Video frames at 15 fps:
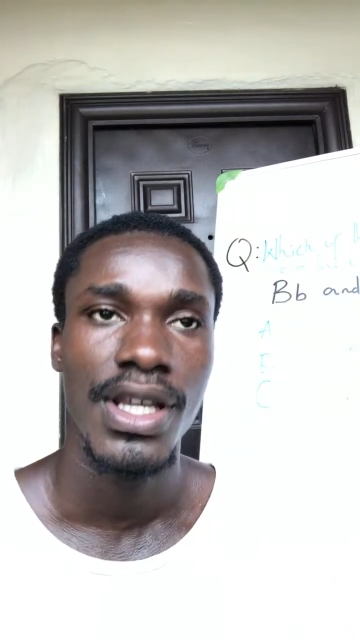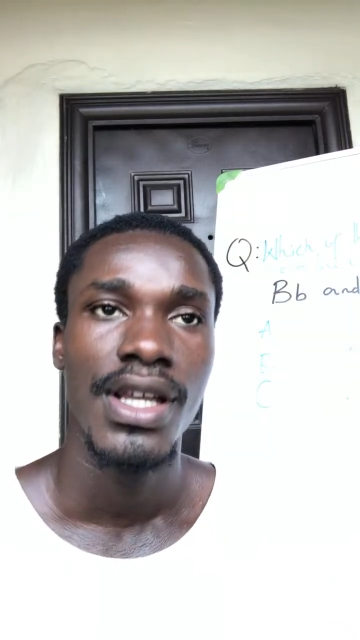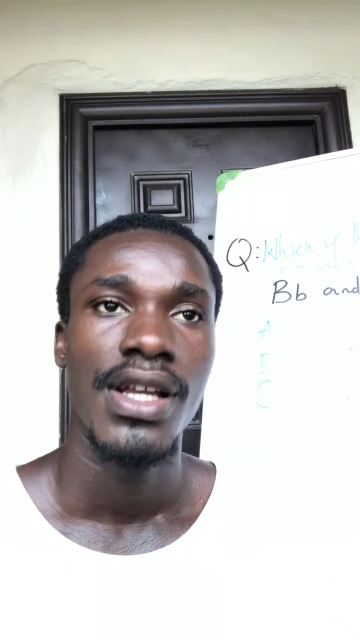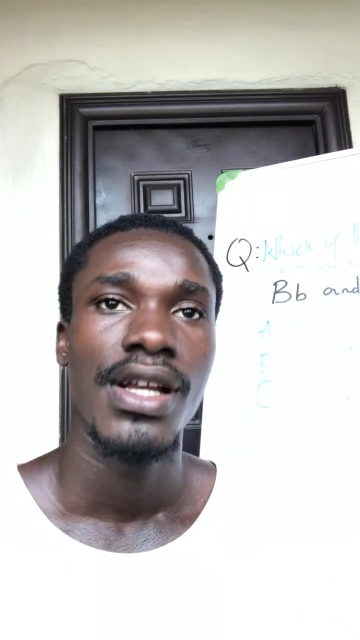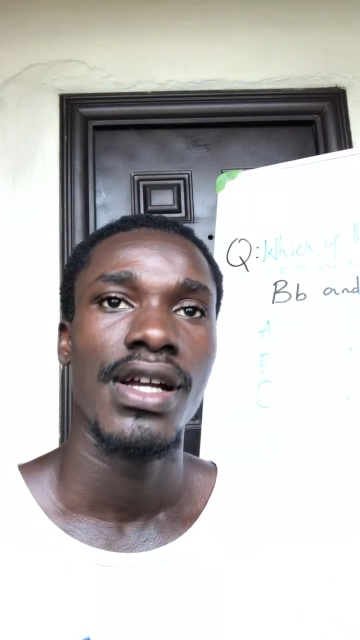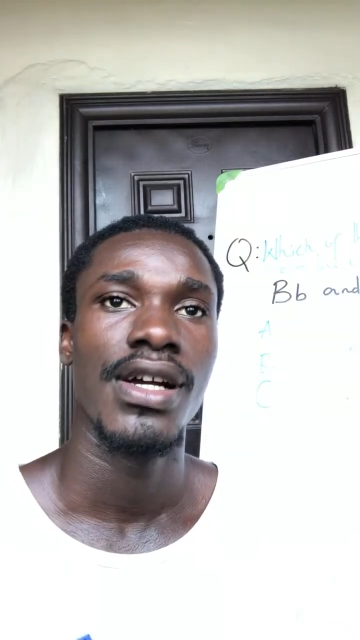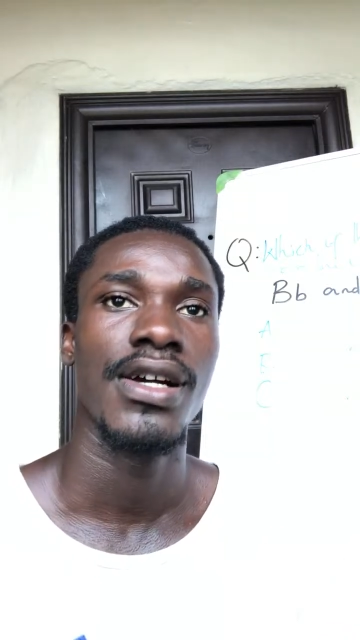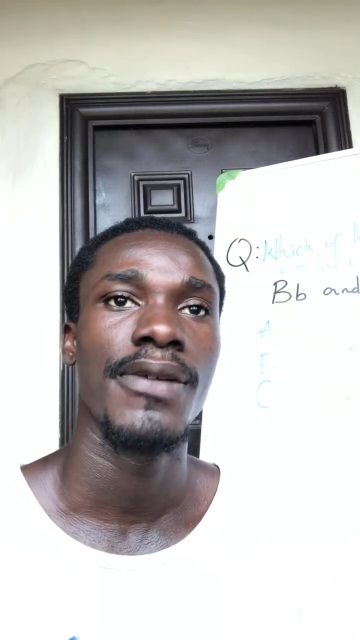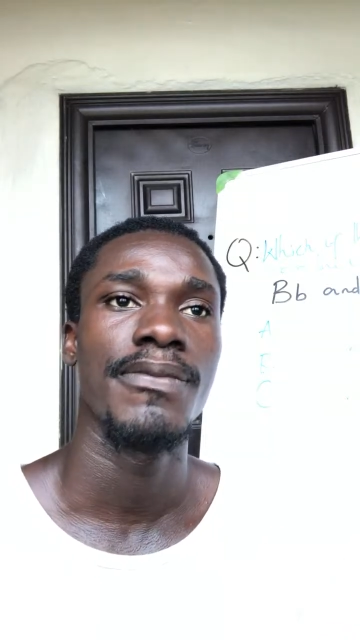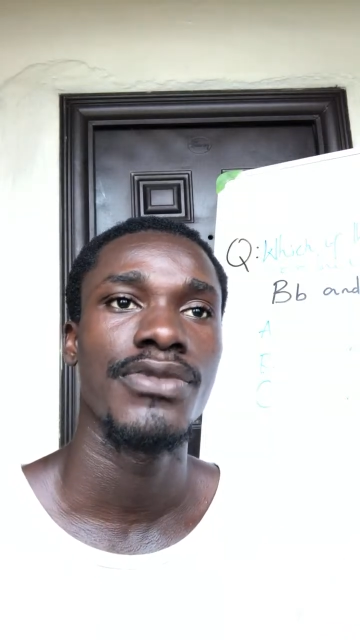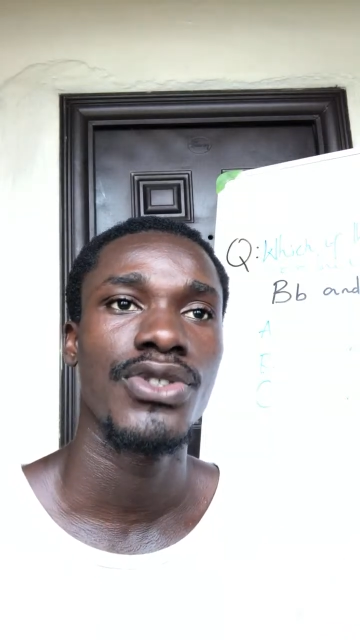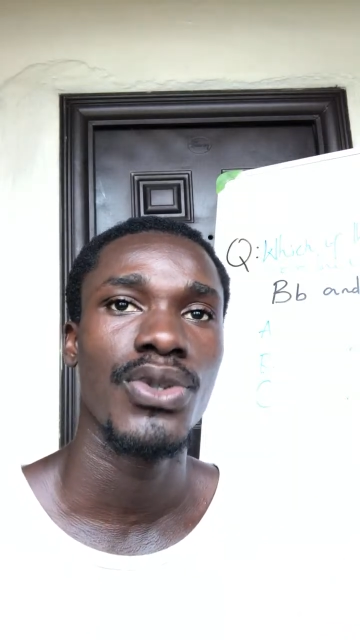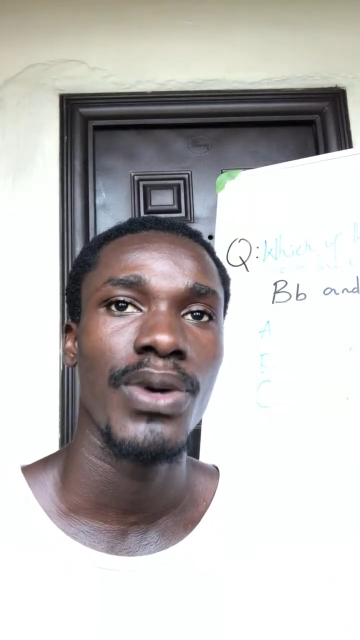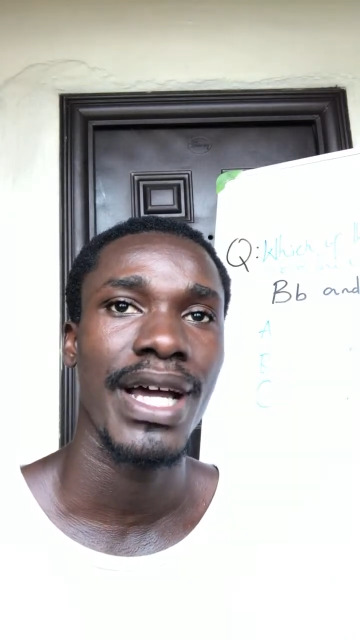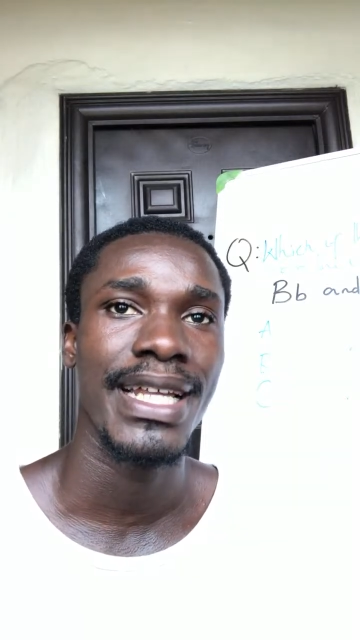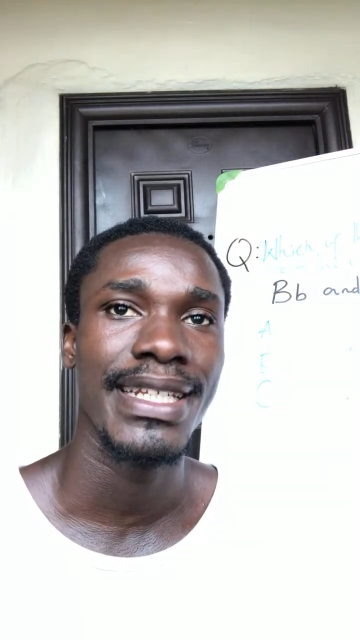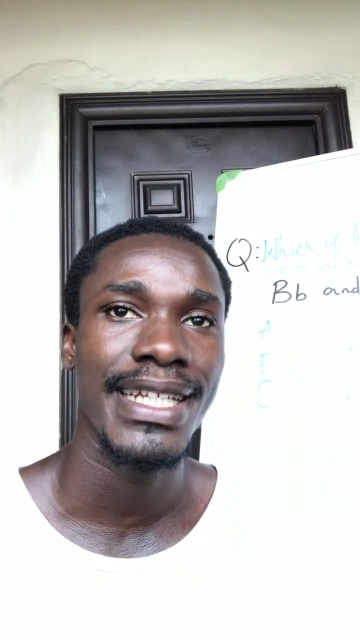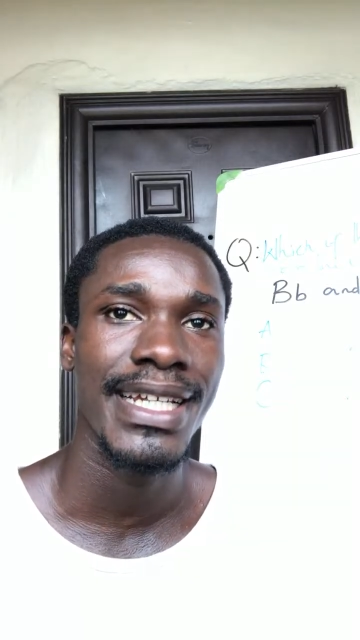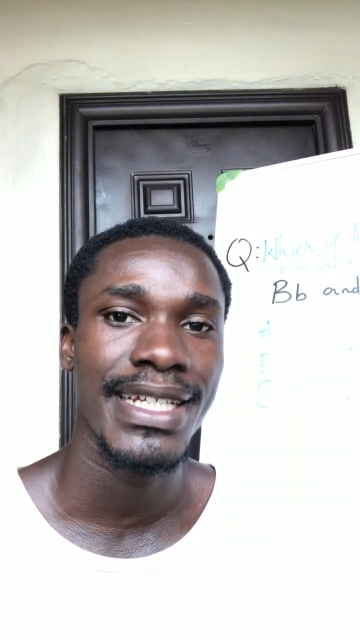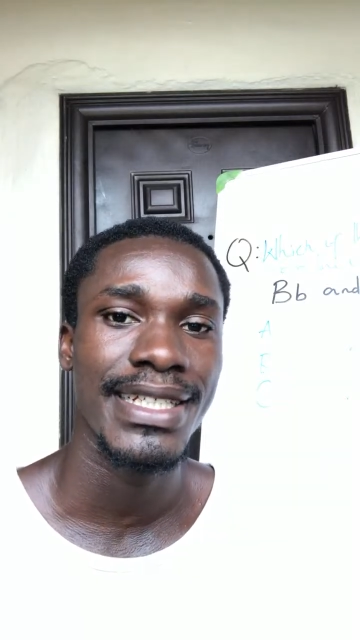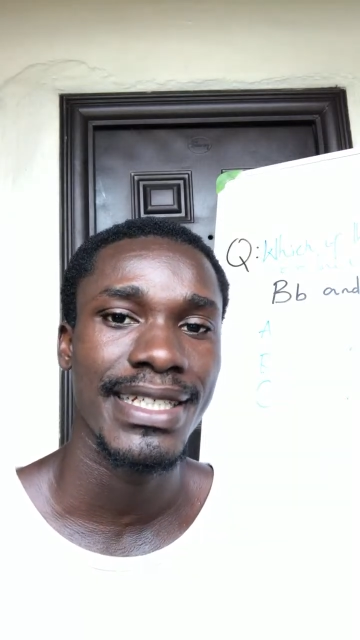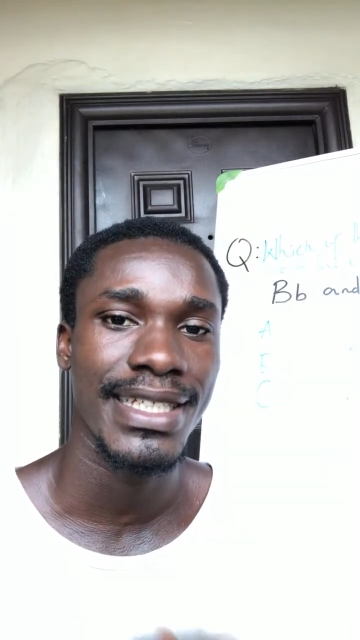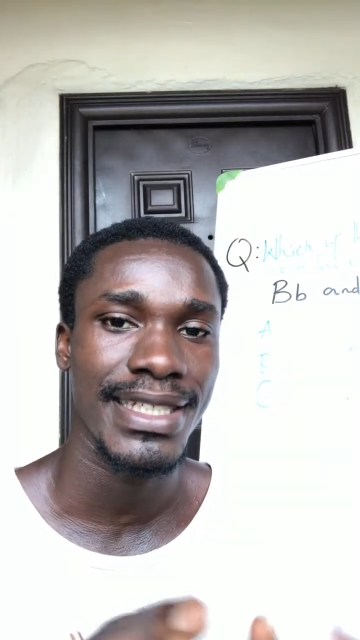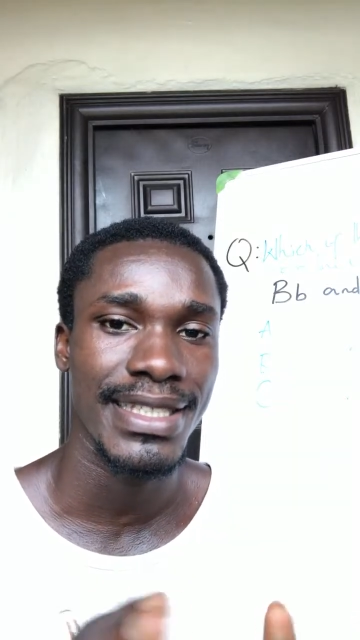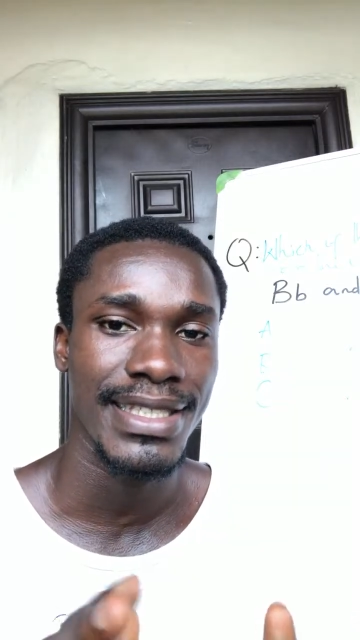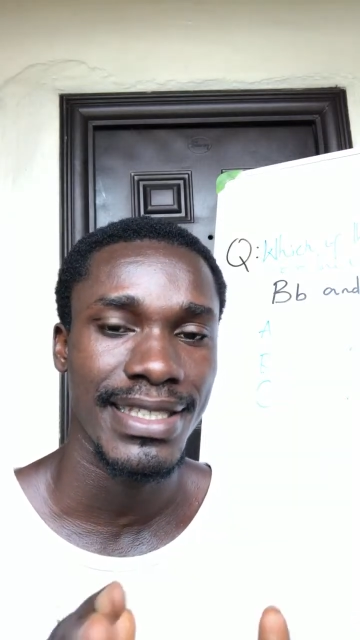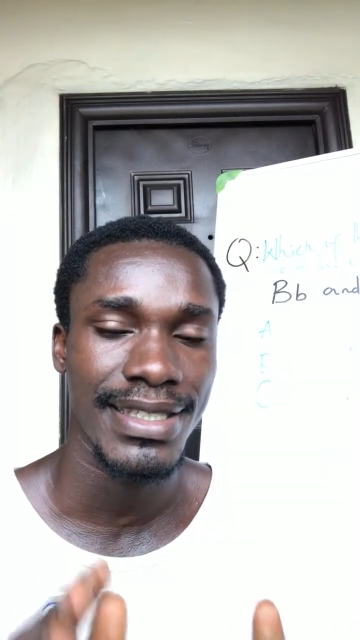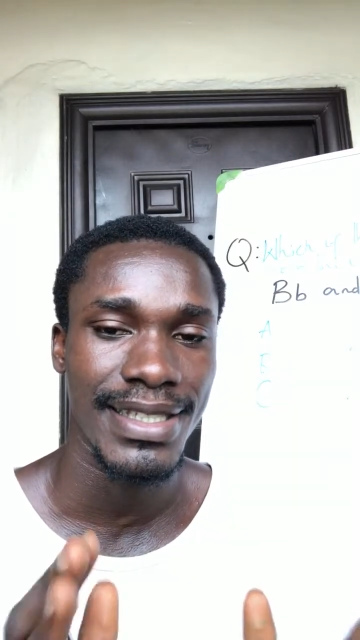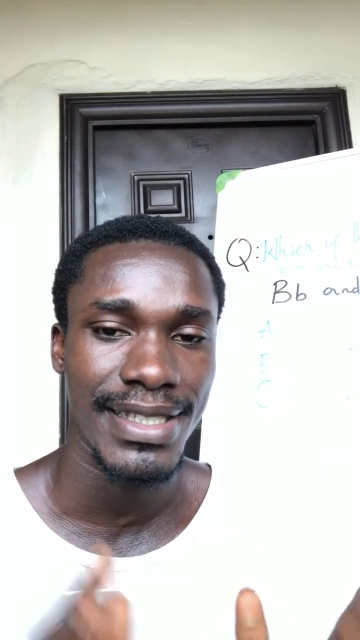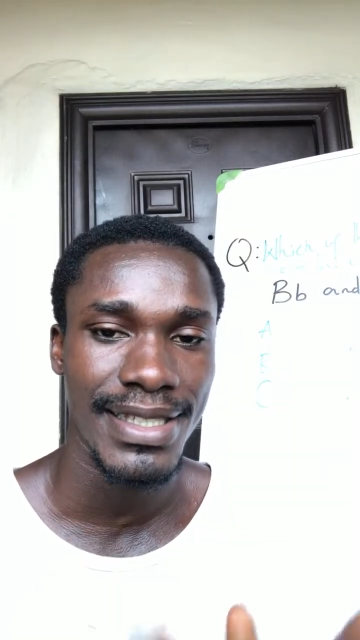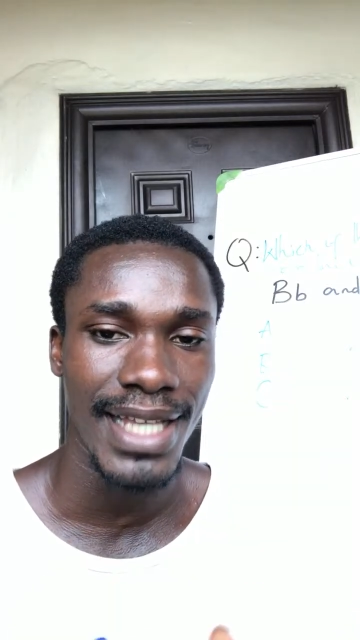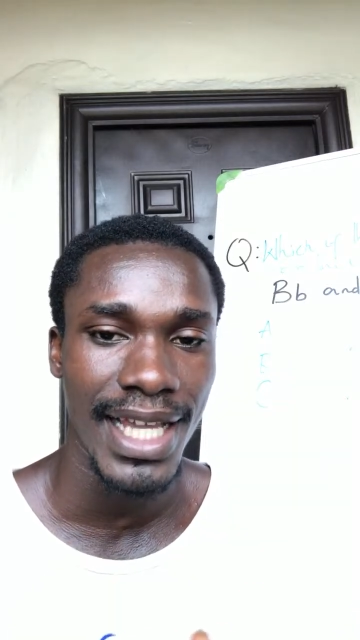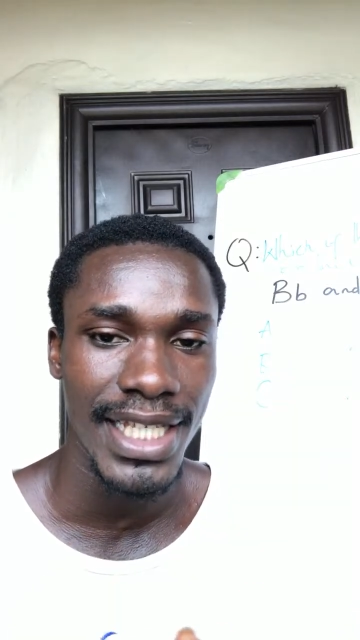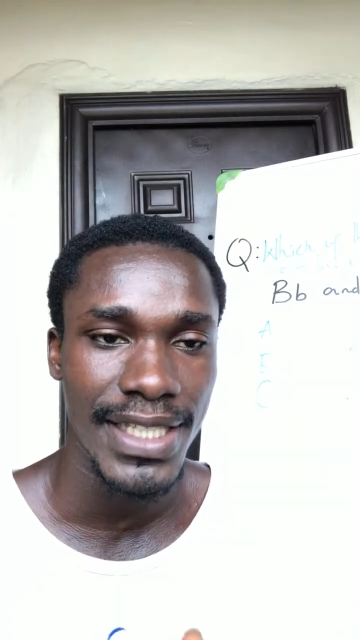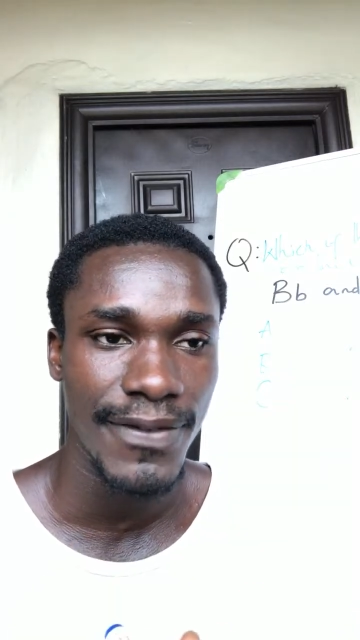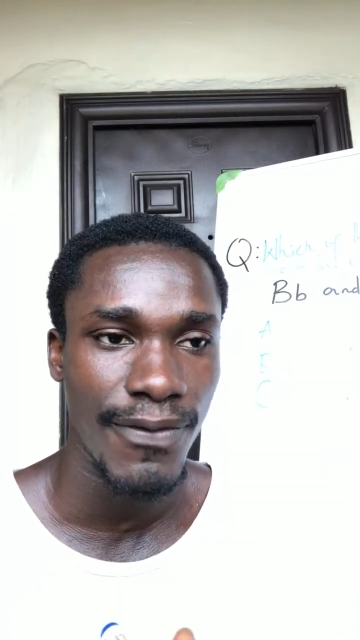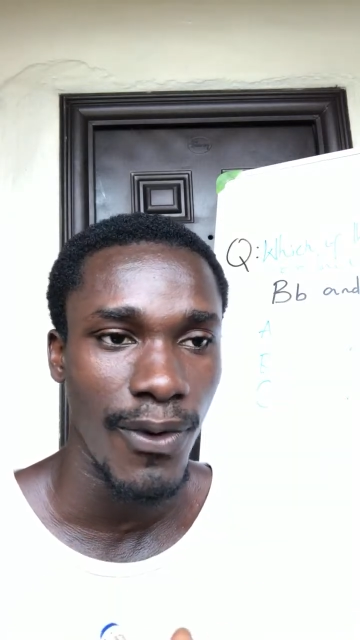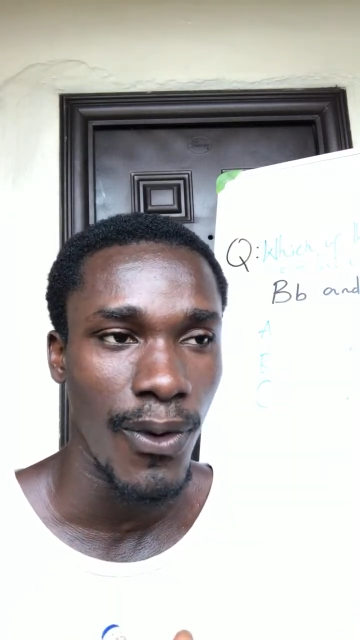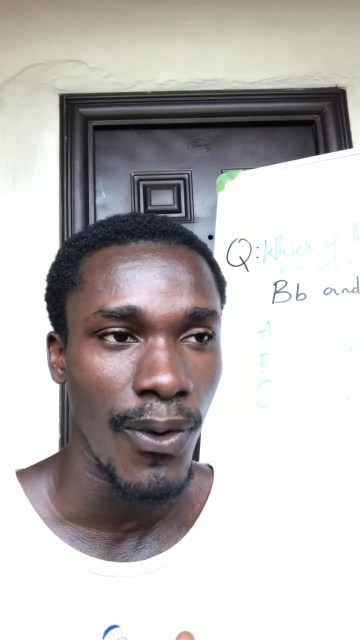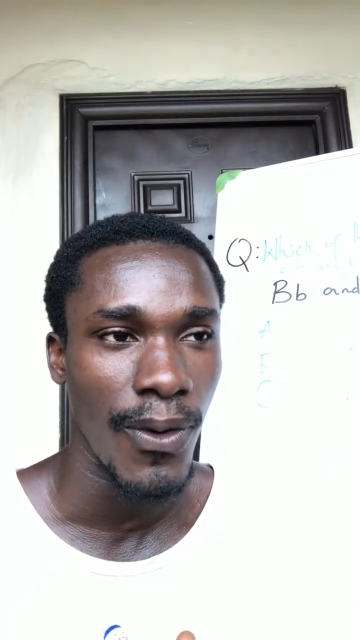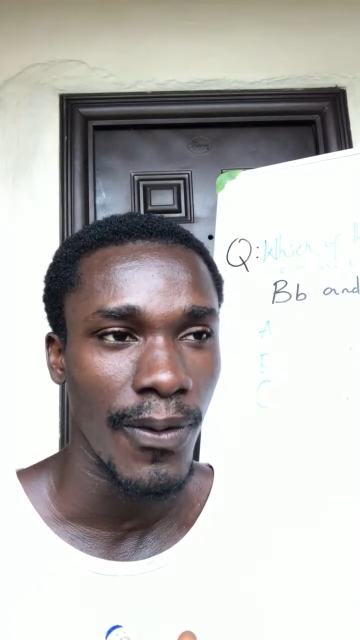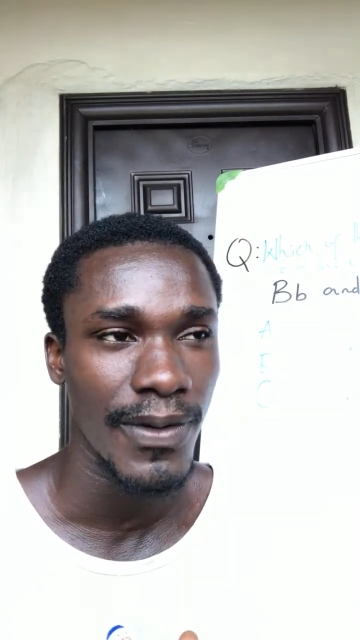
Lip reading: And then it is the site for